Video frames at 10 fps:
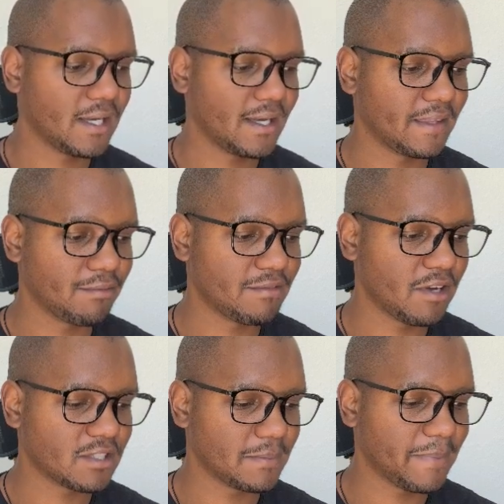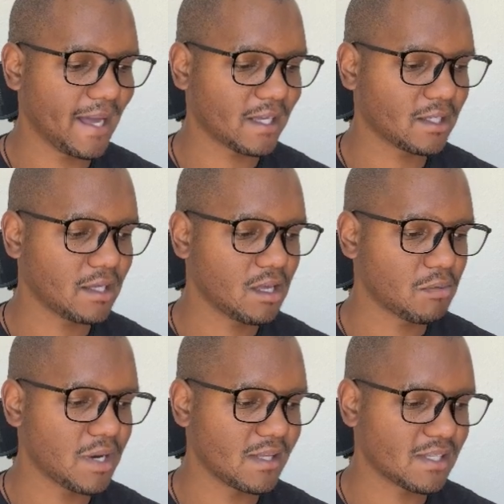and then reversing back
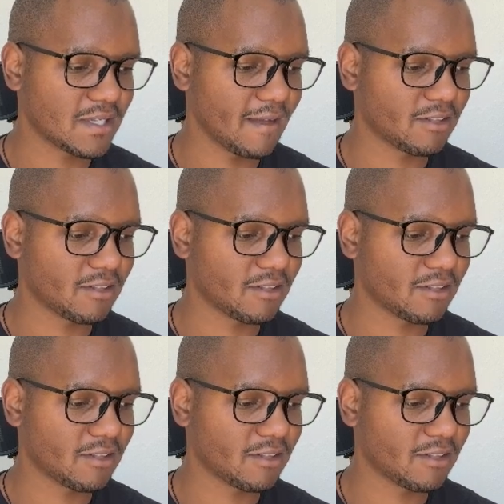when it's safe.